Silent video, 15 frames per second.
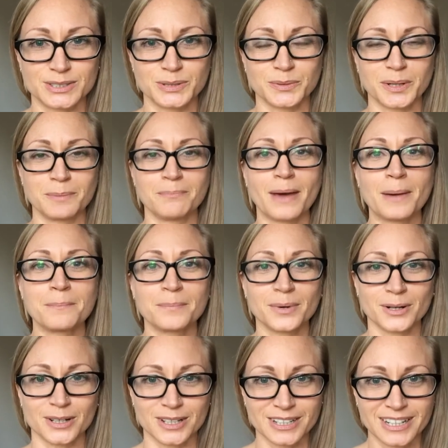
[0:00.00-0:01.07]
You
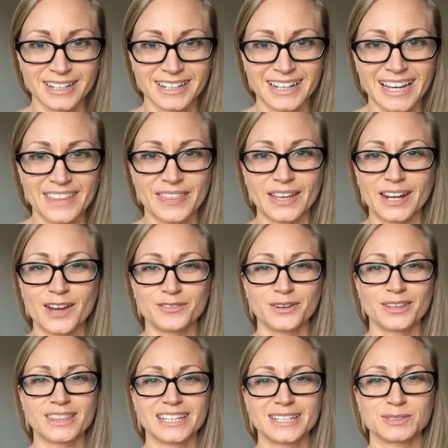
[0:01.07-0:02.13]
remember that
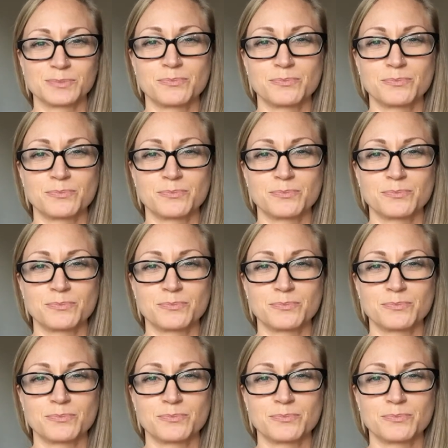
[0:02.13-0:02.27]
everything is